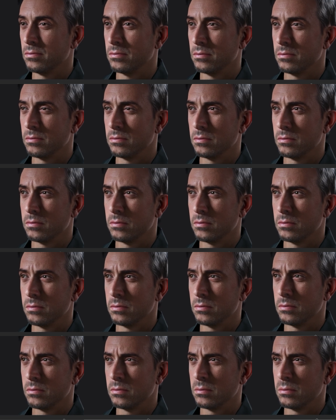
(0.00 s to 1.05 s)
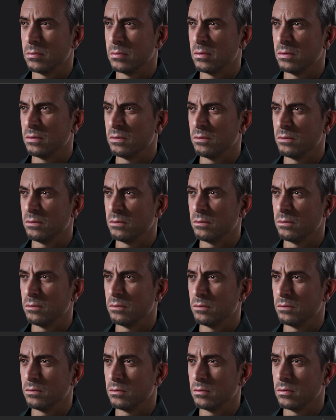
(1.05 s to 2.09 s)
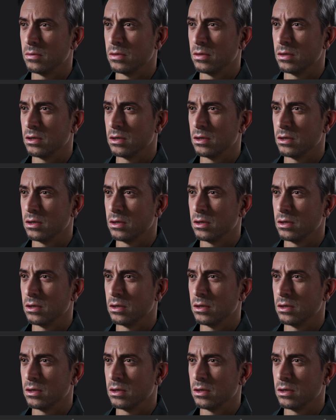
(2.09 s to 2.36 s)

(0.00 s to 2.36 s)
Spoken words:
No one is speaking in this clip.